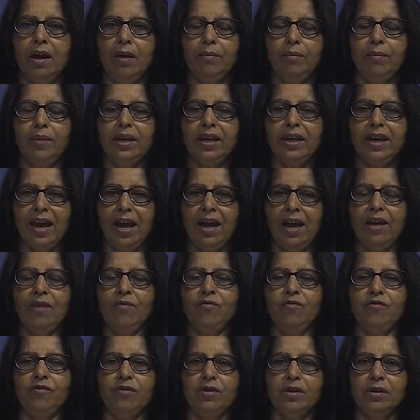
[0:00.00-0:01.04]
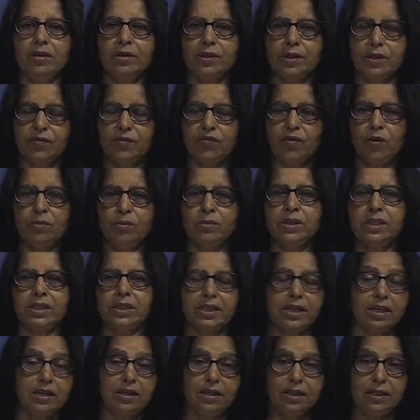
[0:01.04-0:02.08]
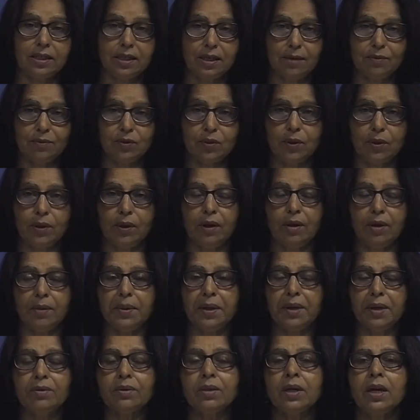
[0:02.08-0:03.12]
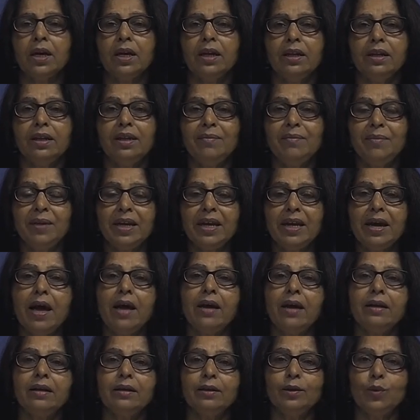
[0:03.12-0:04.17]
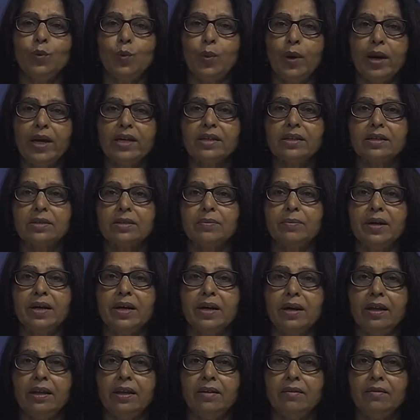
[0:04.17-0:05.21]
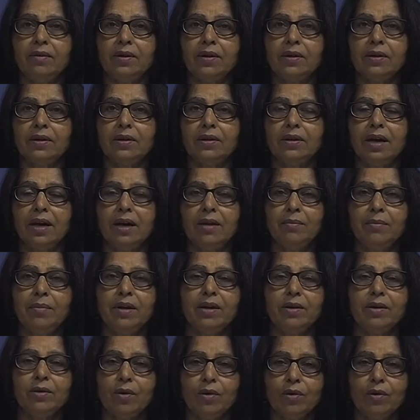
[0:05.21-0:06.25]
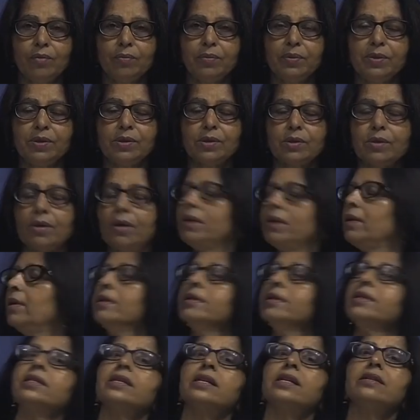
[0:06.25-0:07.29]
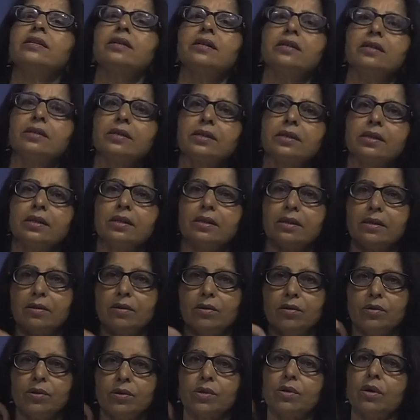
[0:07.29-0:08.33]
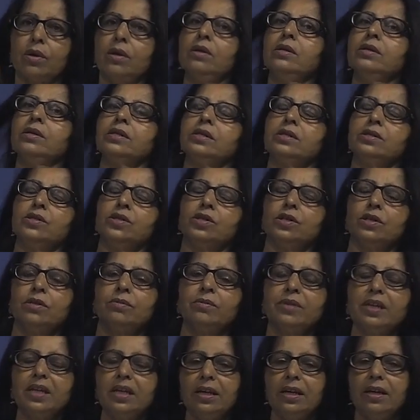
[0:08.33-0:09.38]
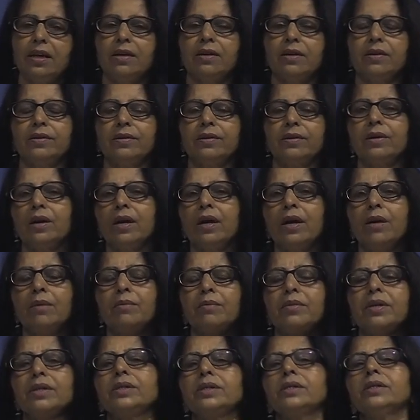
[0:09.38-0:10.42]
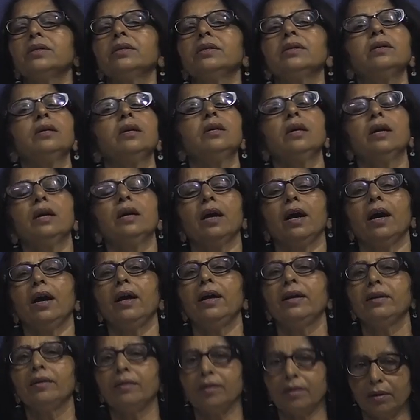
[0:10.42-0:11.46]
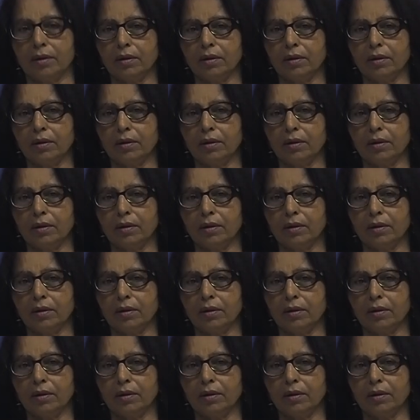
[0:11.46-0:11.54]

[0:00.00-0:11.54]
began first, formal studies I am talking about, they began in the West by they were done by European scholars, such as those scholars in Germany and in Britain and